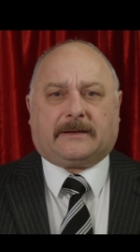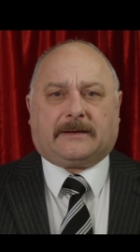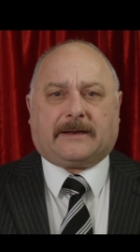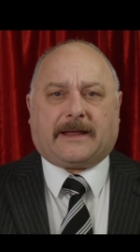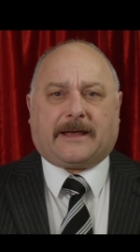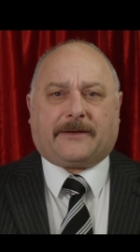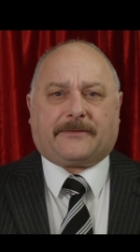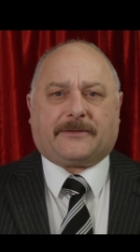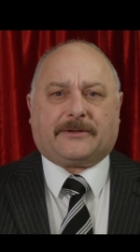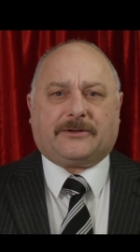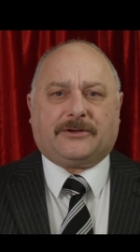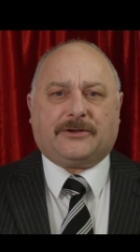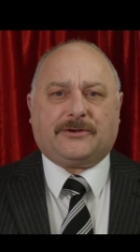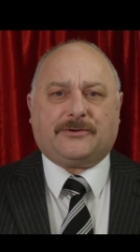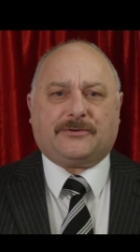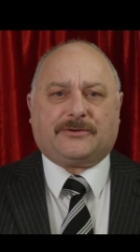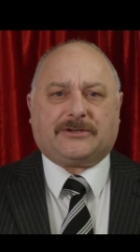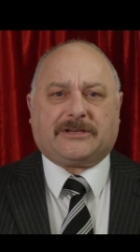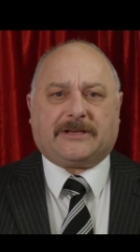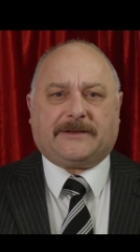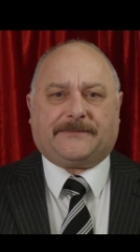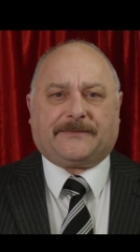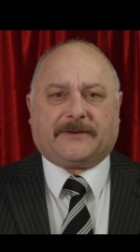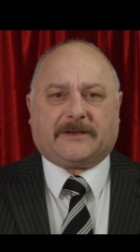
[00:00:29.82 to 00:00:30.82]
Now, the new
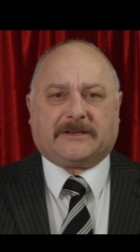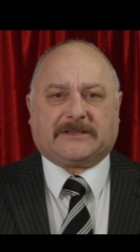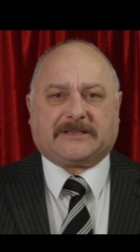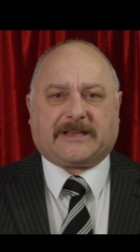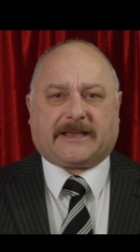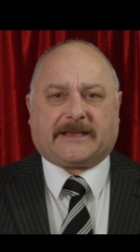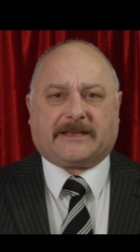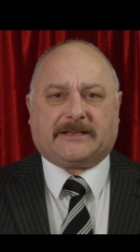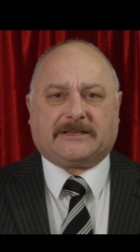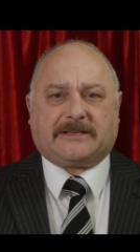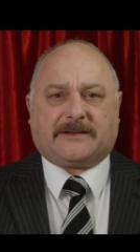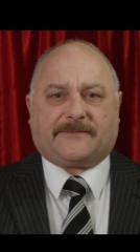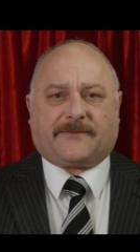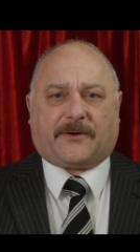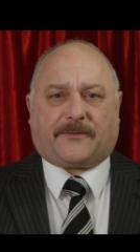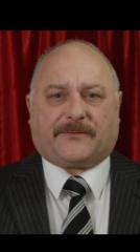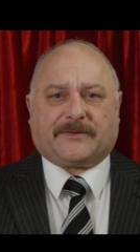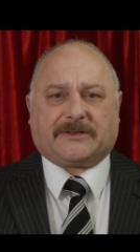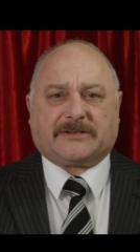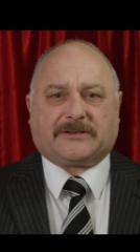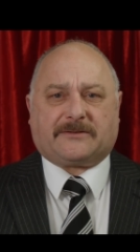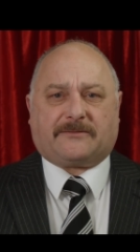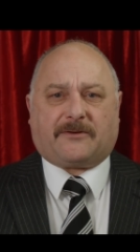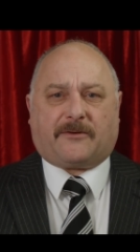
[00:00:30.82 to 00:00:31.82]
Chief Executive
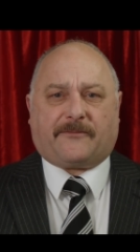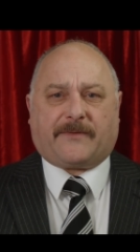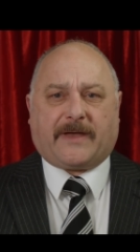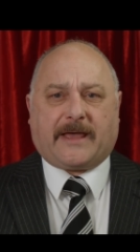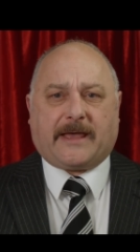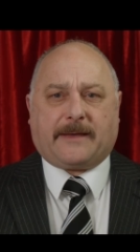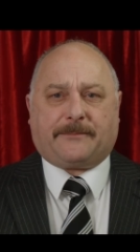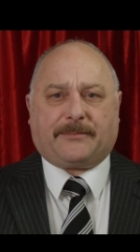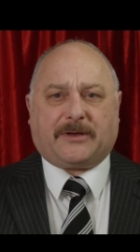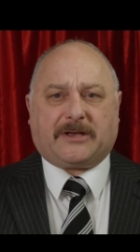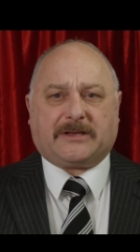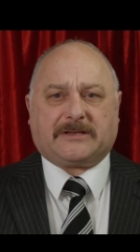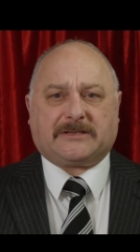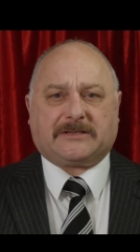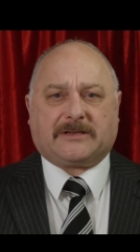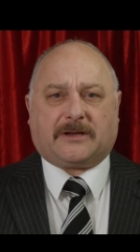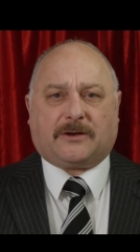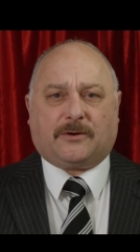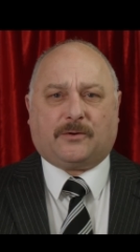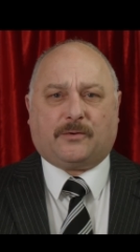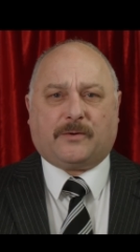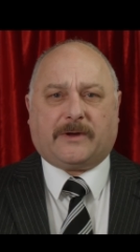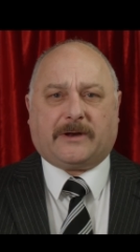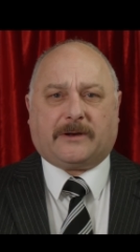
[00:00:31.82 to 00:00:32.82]
Officer of Airbus,
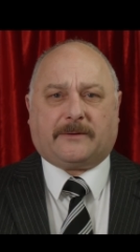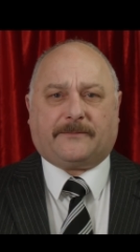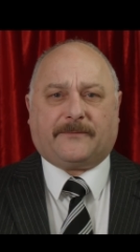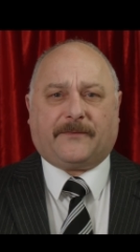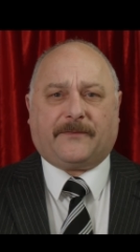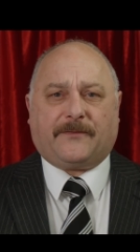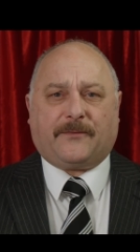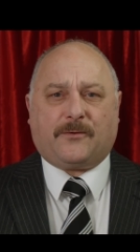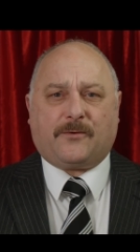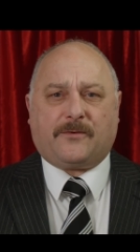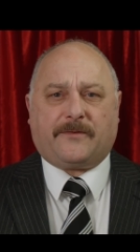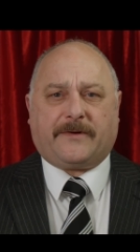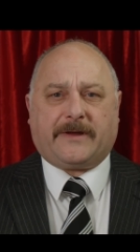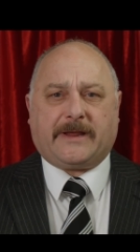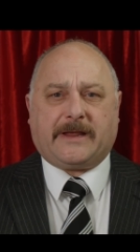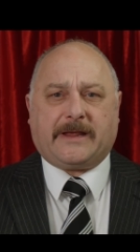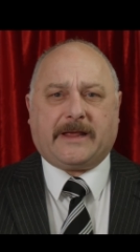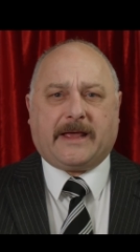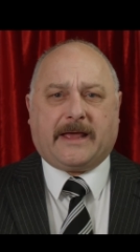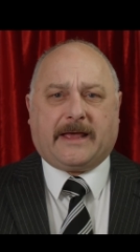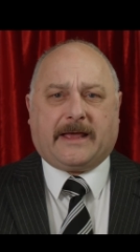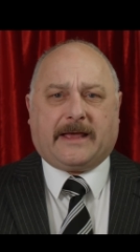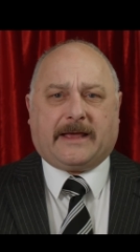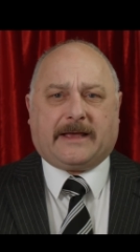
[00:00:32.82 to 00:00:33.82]
Guillaume
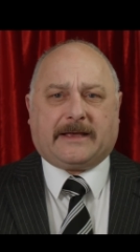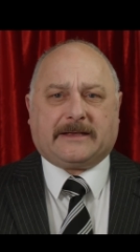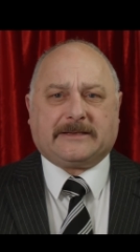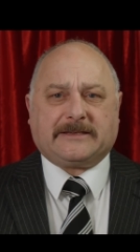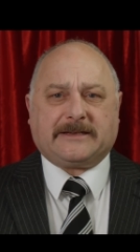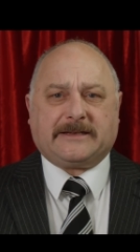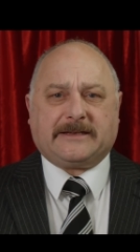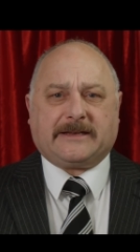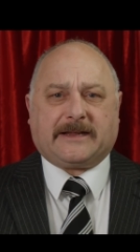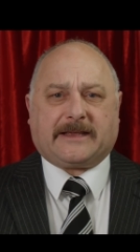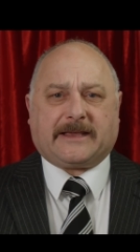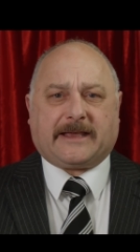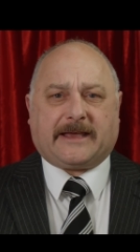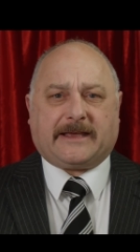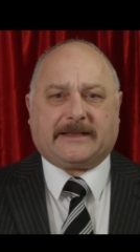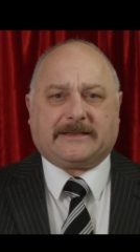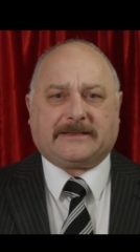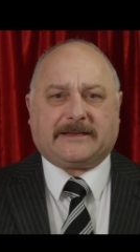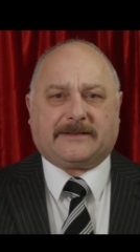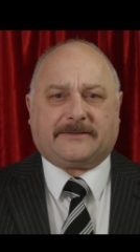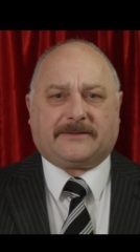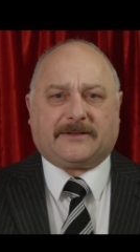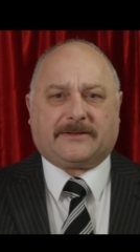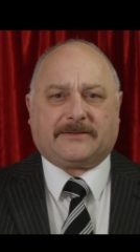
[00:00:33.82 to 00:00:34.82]
Faury, has
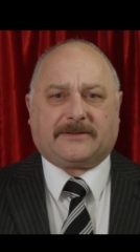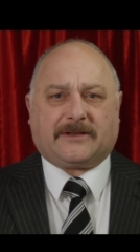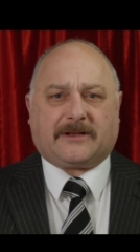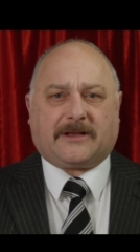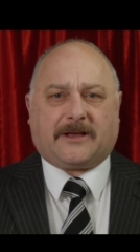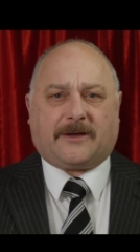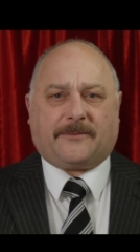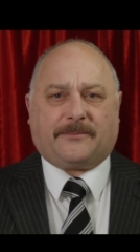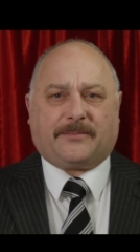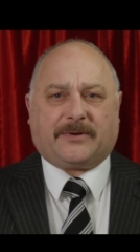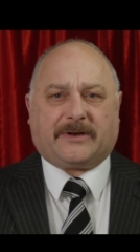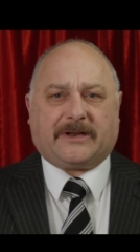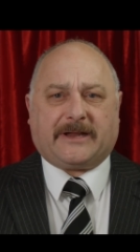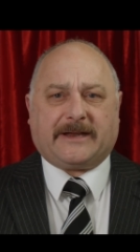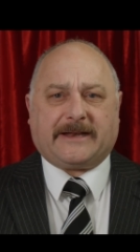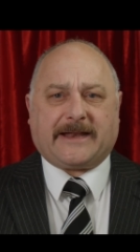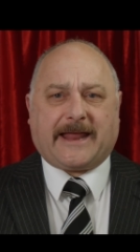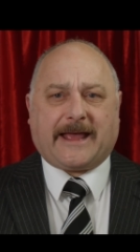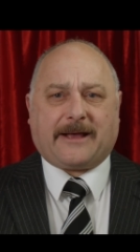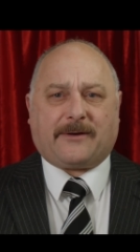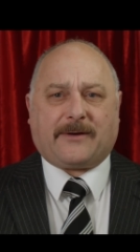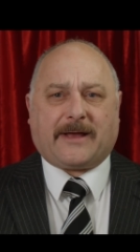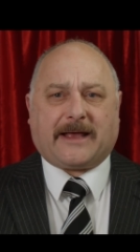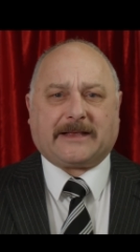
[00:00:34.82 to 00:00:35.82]
indicated that the company
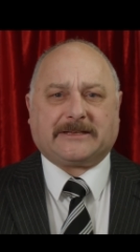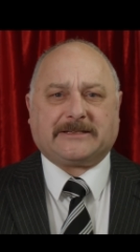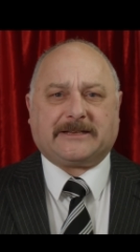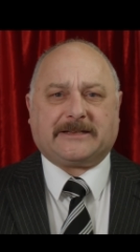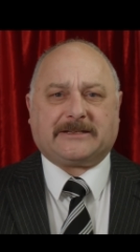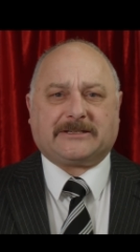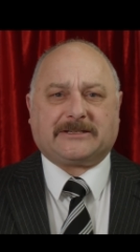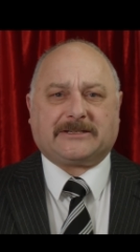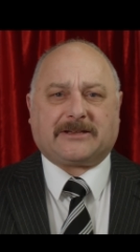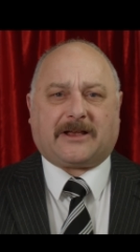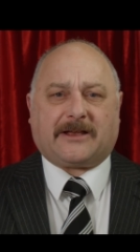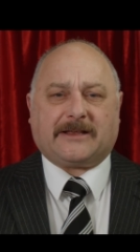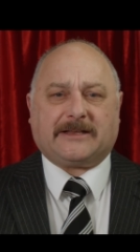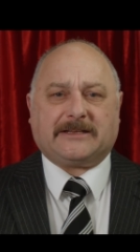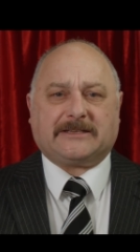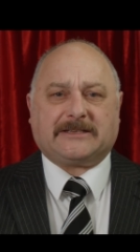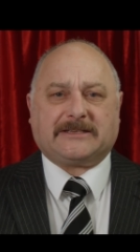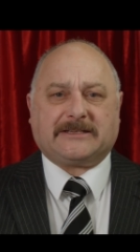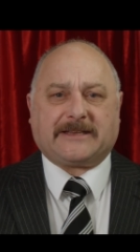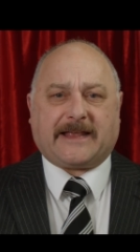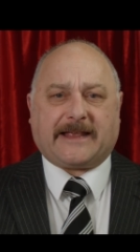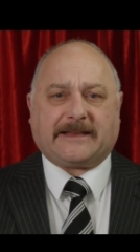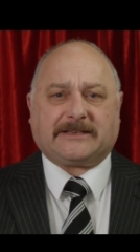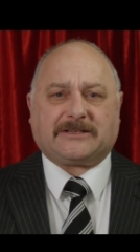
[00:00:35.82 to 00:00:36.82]
now has its sights
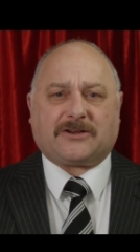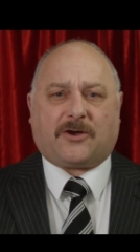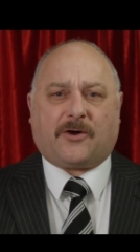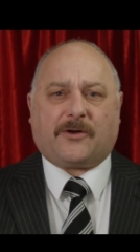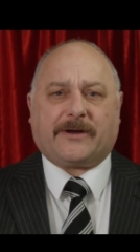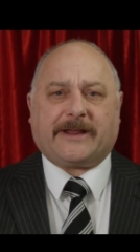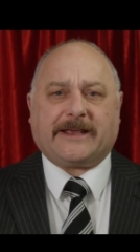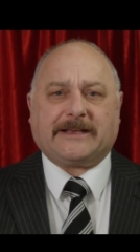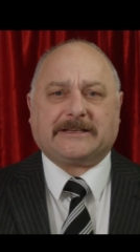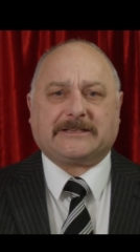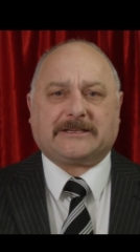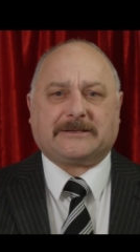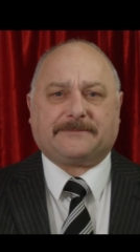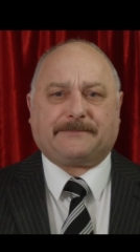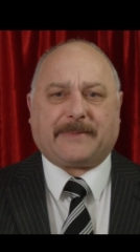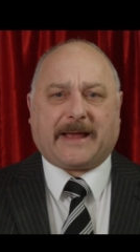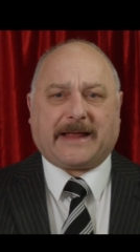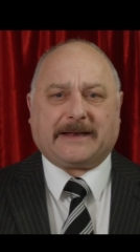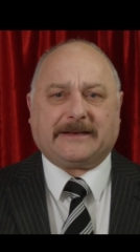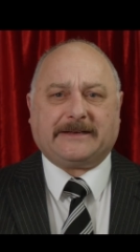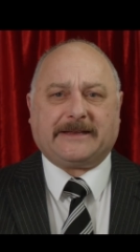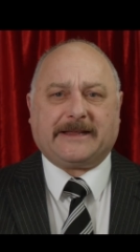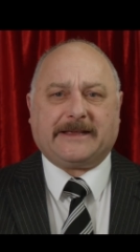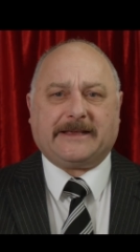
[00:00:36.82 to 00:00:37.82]
set on
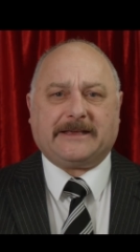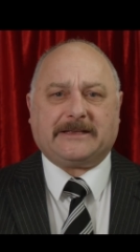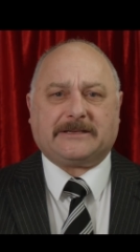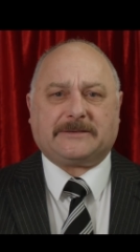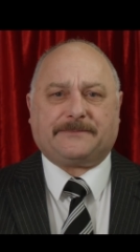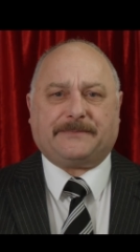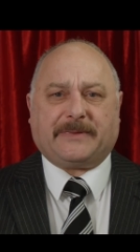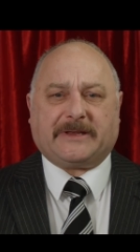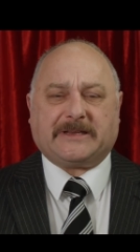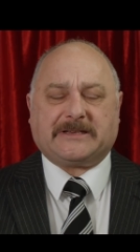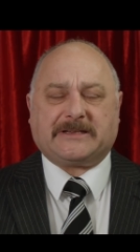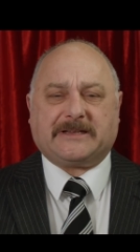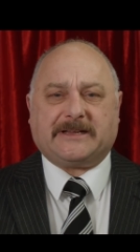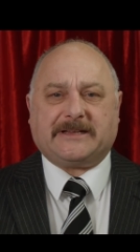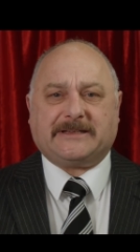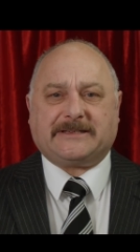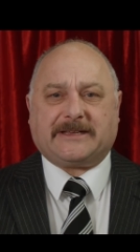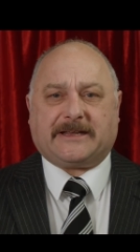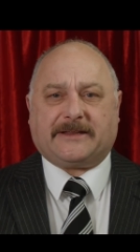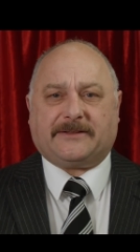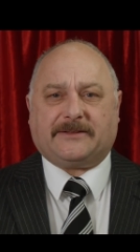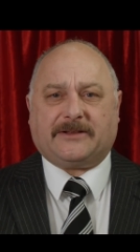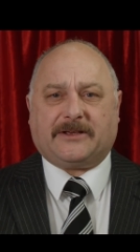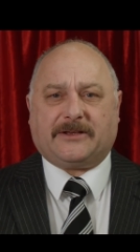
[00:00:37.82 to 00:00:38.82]
expanding its business
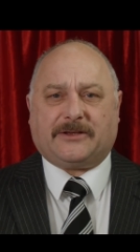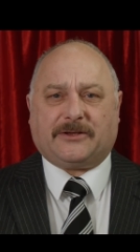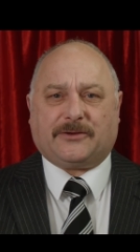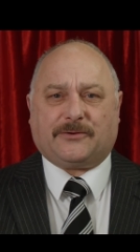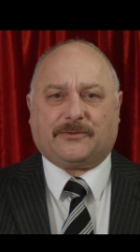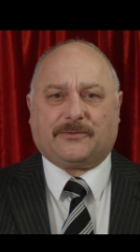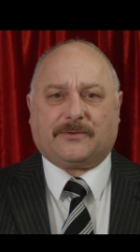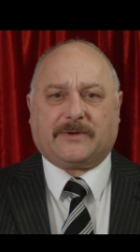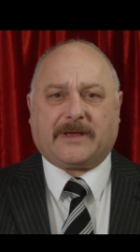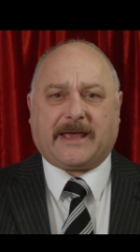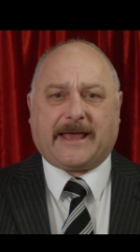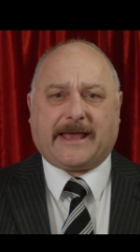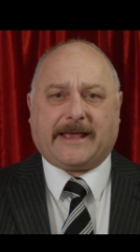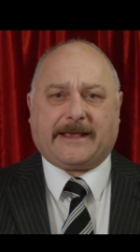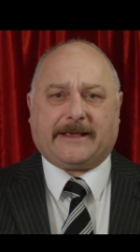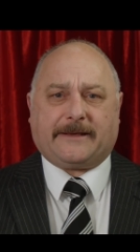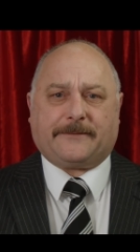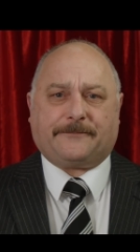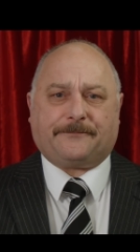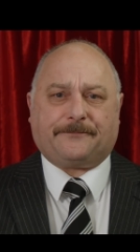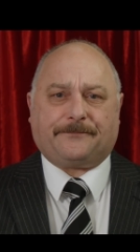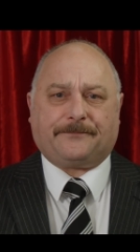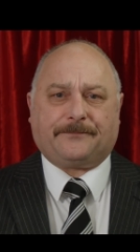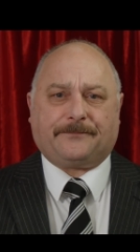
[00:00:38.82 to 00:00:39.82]
in the UK.